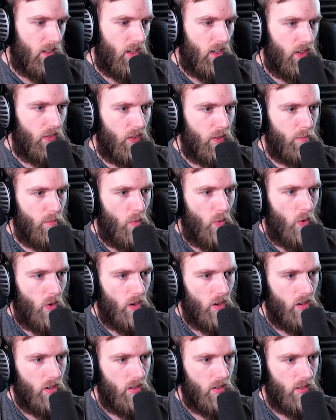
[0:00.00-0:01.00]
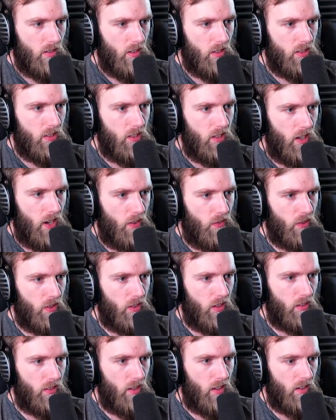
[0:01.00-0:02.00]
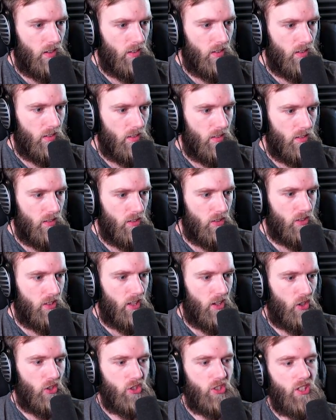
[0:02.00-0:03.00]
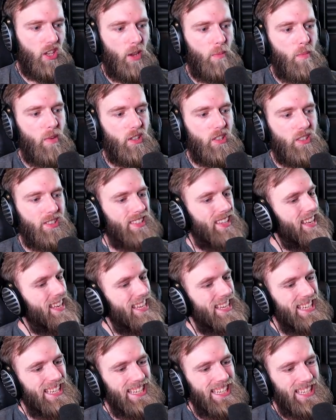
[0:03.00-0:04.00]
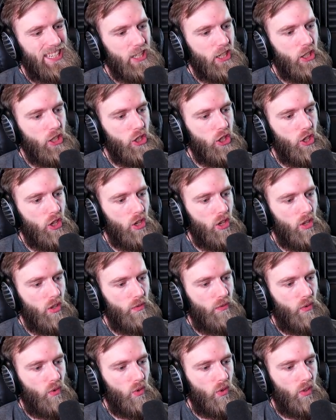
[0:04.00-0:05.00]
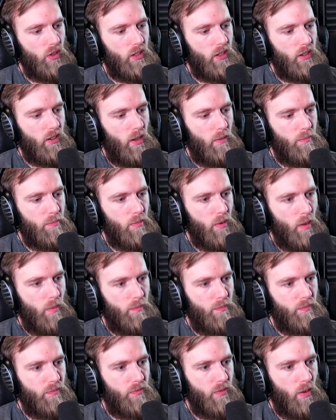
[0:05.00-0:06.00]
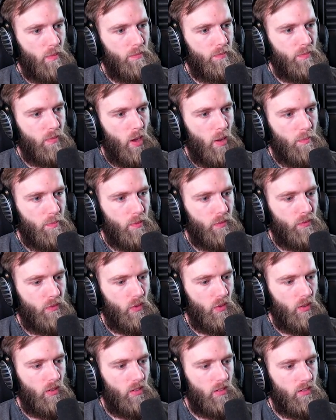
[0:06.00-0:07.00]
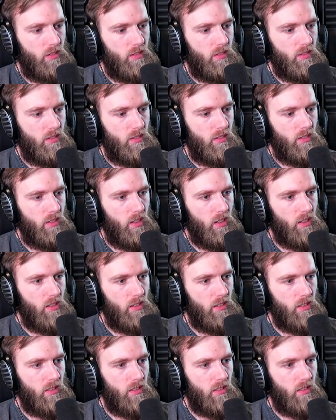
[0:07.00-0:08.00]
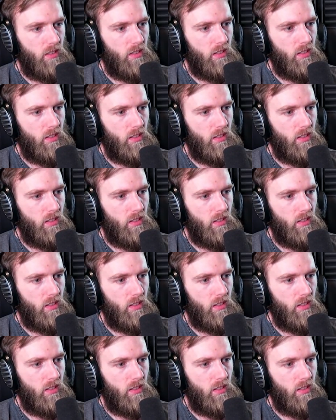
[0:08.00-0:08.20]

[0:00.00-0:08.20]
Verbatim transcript: Even more. Let's eat everything then. Just get our stomachs good all full and up, up, up, up and full. Yes?